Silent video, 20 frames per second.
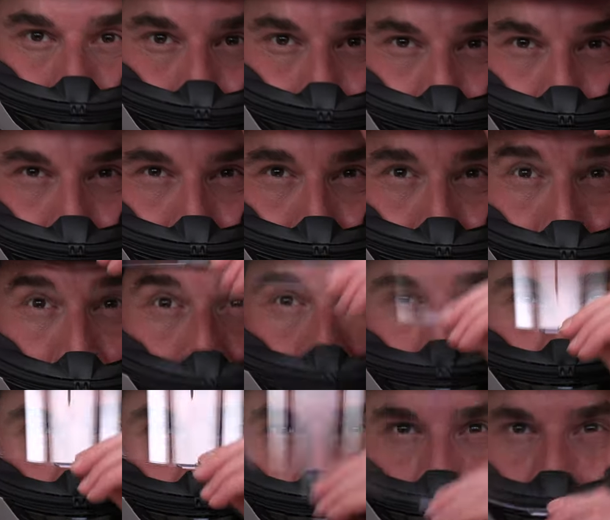EPS.
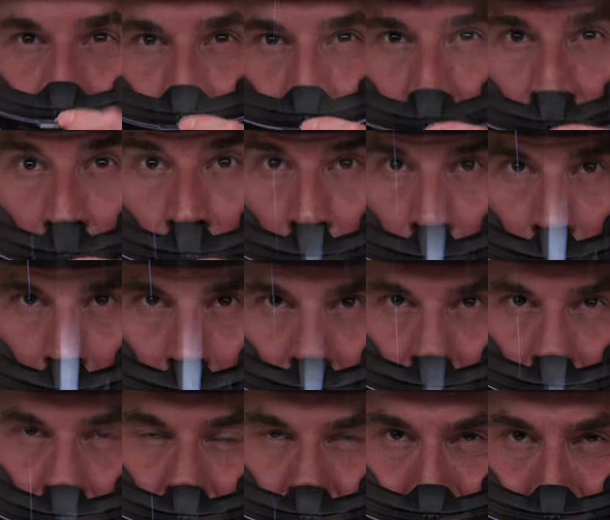So it's going to split down the
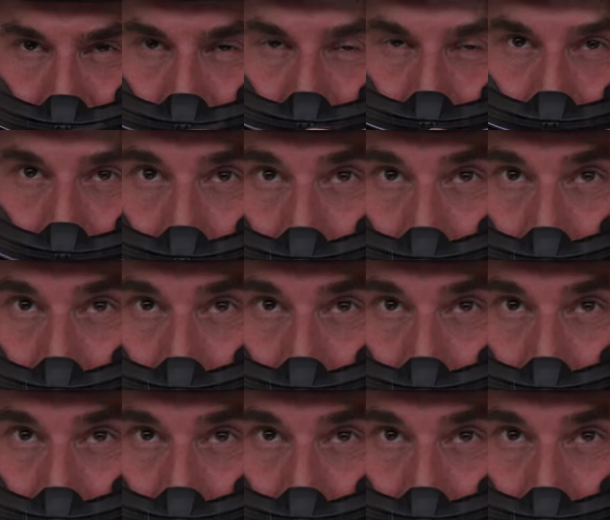middle here.